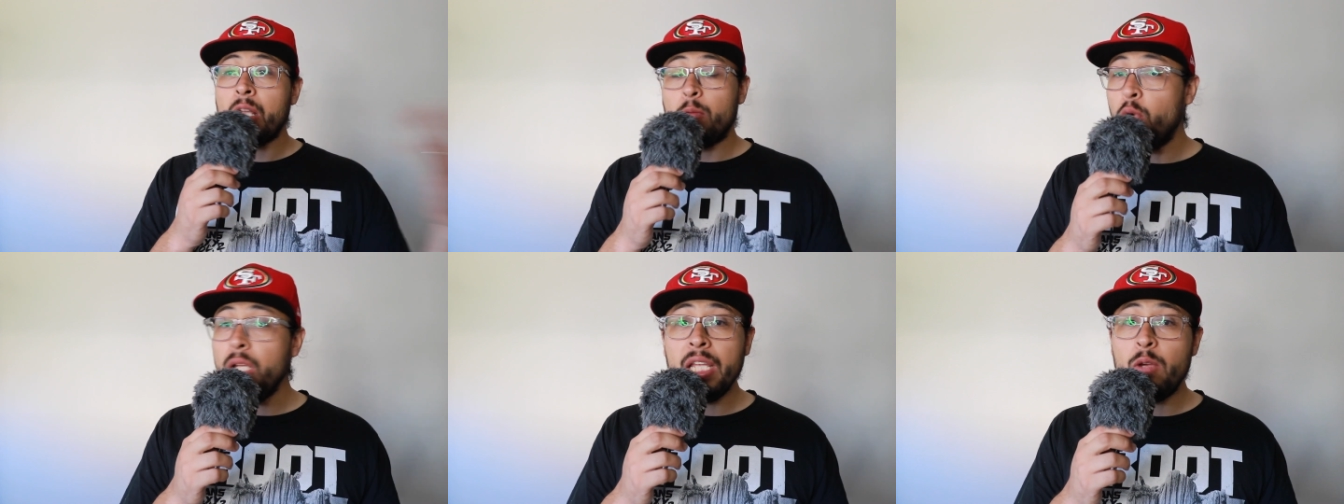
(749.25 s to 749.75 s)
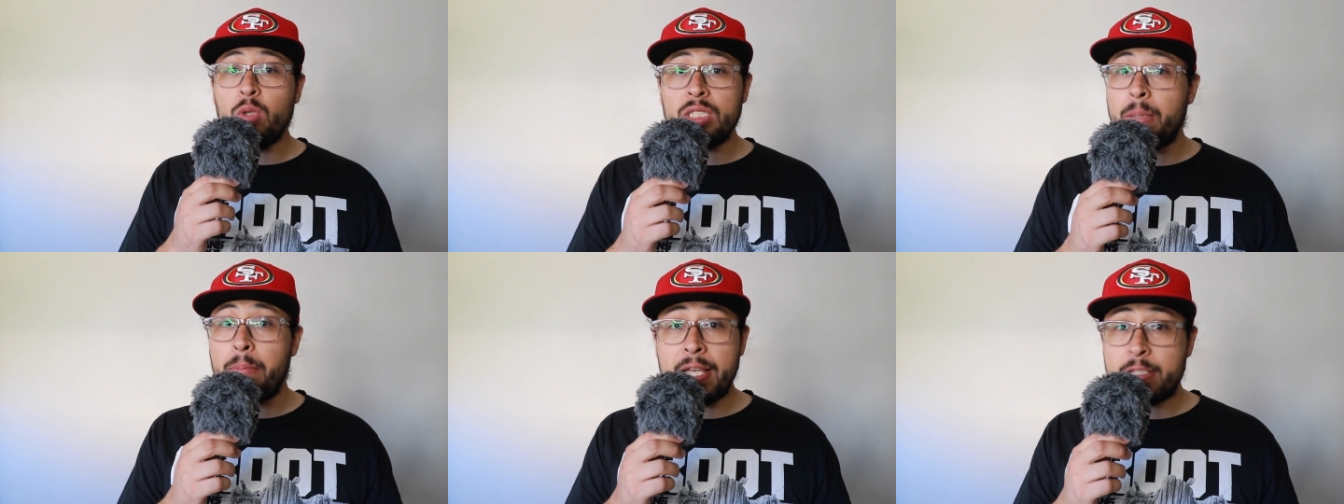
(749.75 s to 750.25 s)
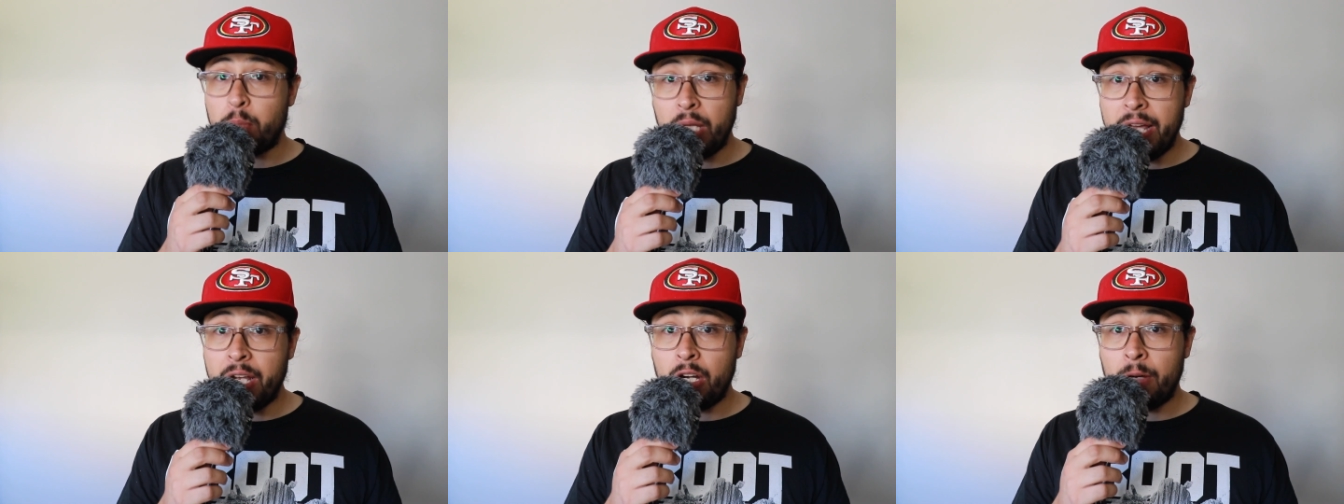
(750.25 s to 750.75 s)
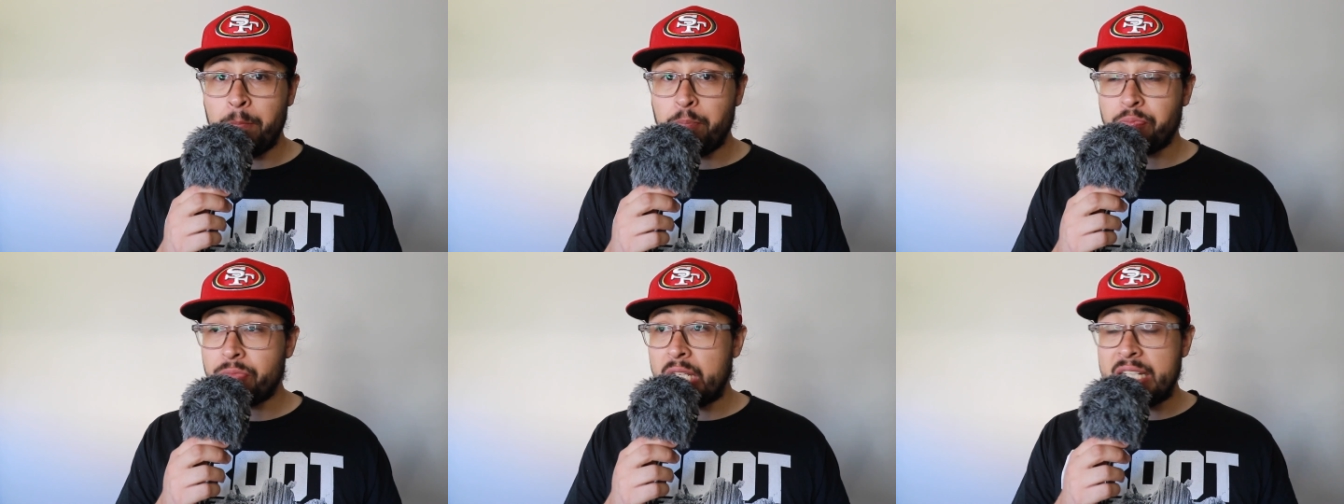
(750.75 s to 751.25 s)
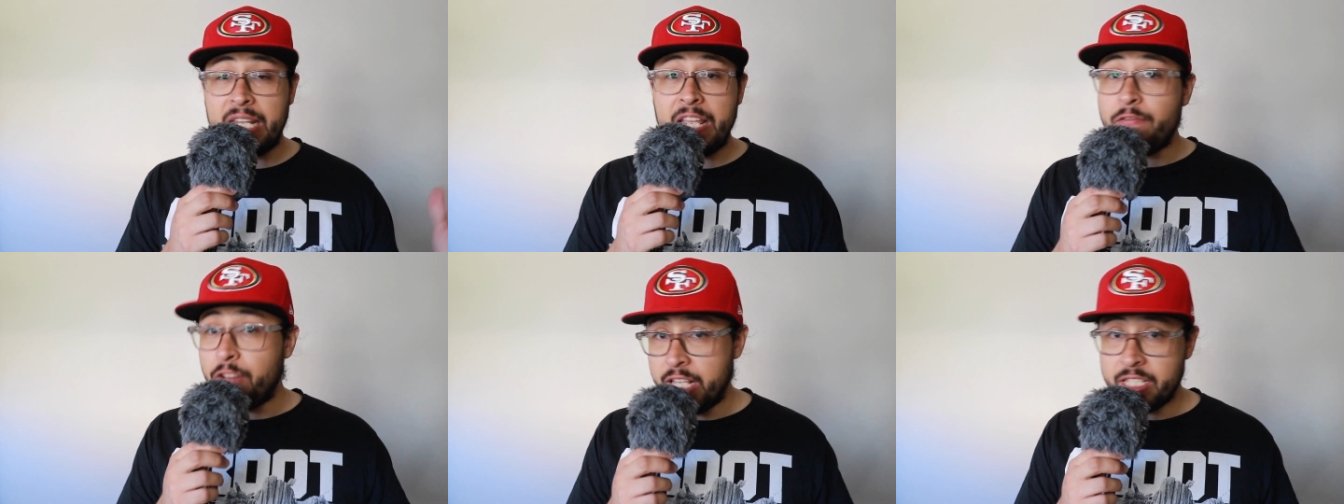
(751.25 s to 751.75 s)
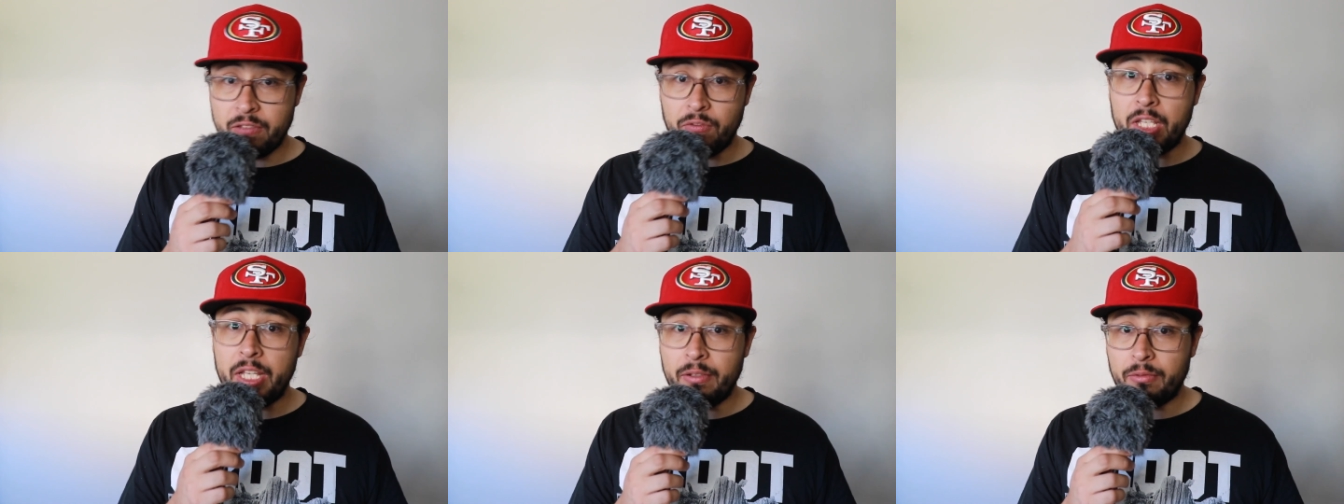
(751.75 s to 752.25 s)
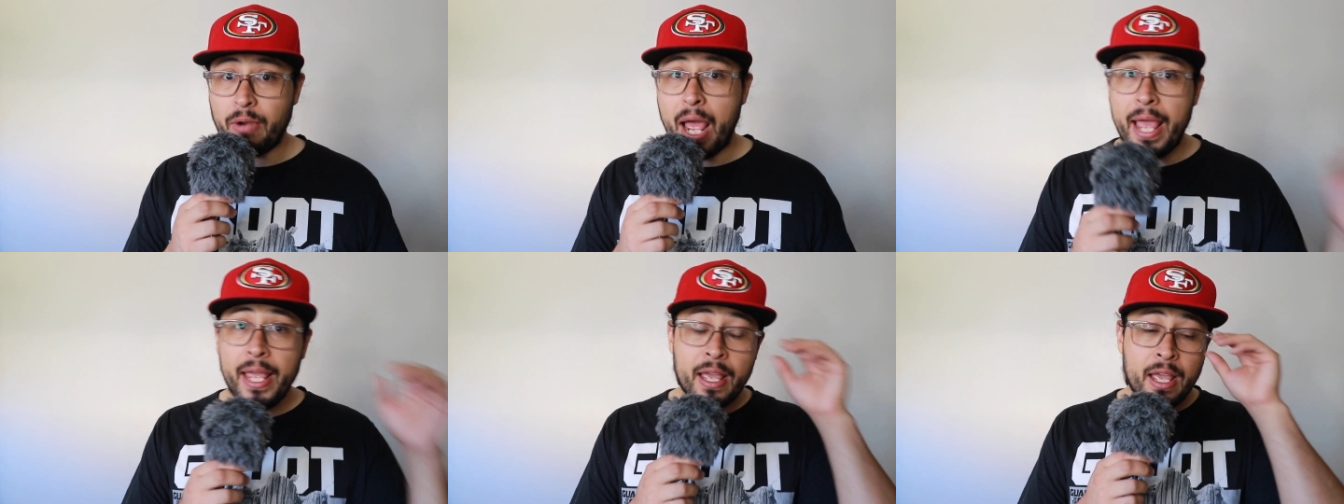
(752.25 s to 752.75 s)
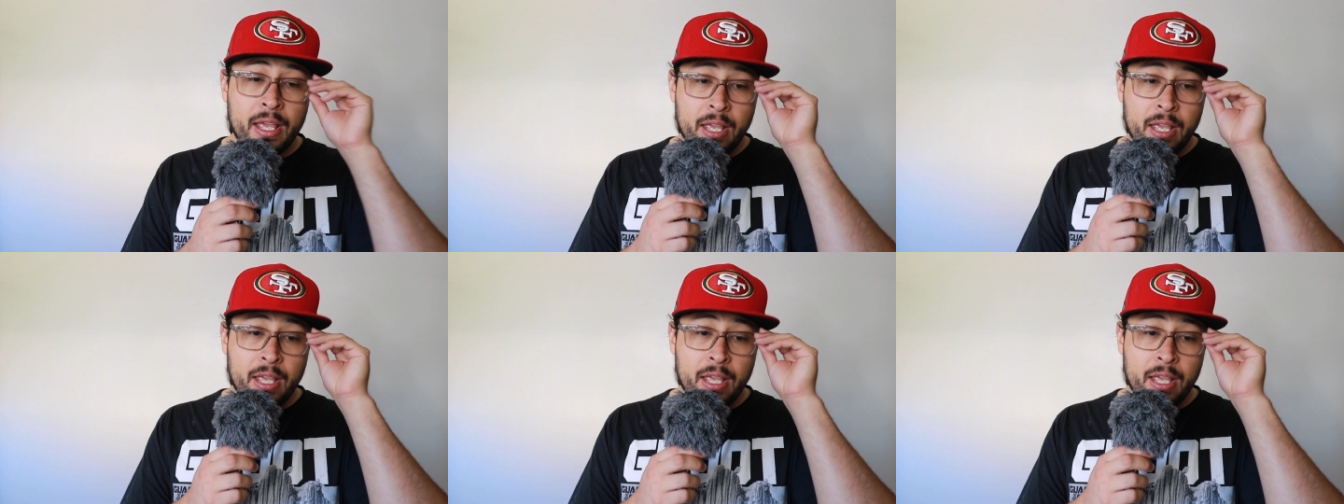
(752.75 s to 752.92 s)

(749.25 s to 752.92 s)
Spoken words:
Really was the best player defensively, right?